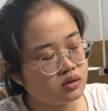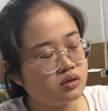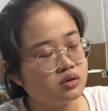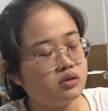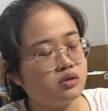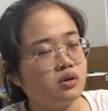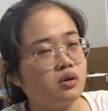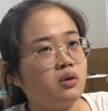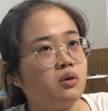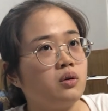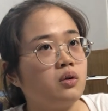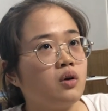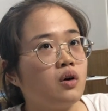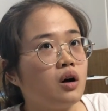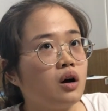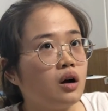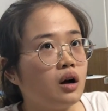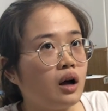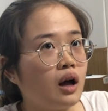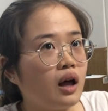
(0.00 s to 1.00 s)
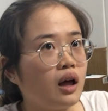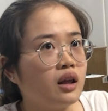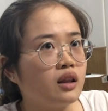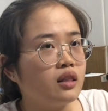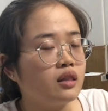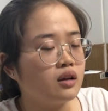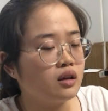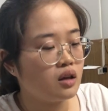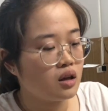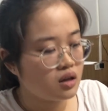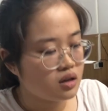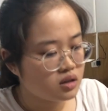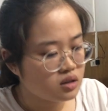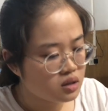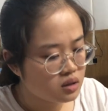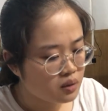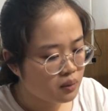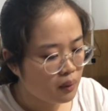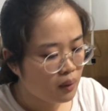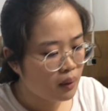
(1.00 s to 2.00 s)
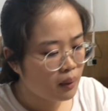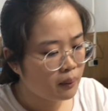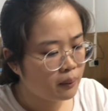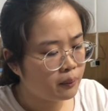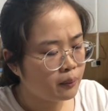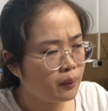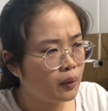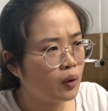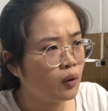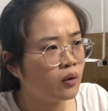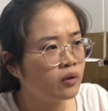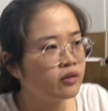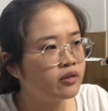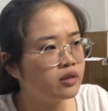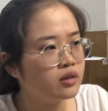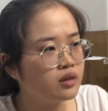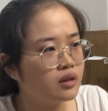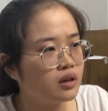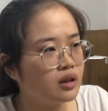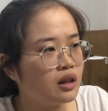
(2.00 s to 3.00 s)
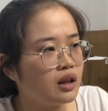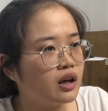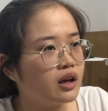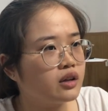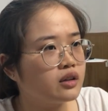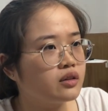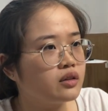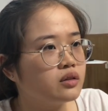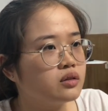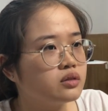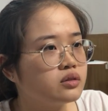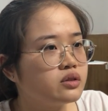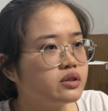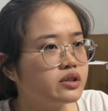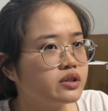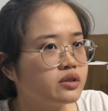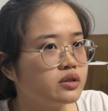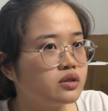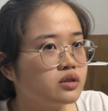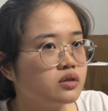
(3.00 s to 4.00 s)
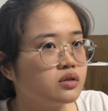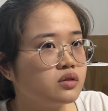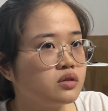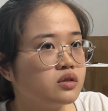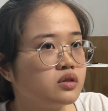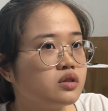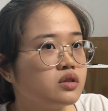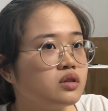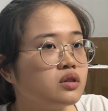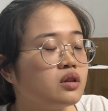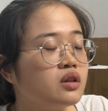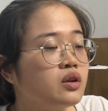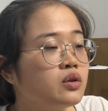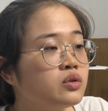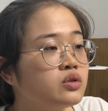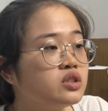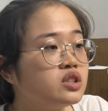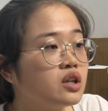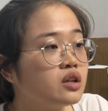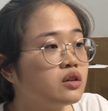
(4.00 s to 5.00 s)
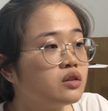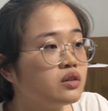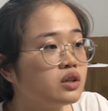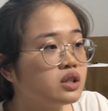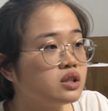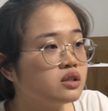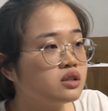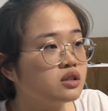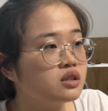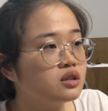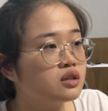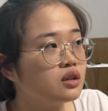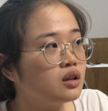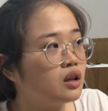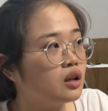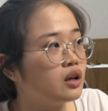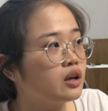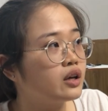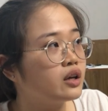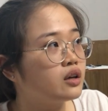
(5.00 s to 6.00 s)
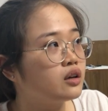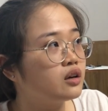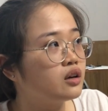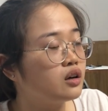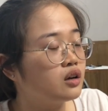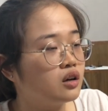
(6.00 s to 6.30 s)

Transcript: So I think it's both, like with the new generation, like